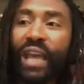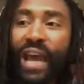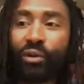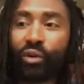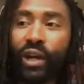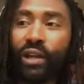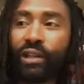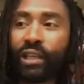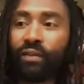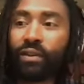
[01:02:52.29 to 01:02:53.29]
after I
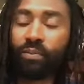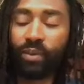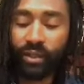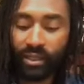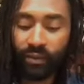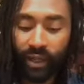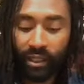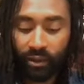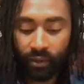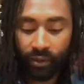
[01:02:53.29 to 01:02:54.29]
live in
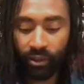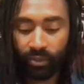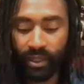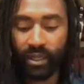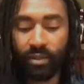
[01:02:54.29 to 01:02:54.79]
Pennsylvania for a little bit,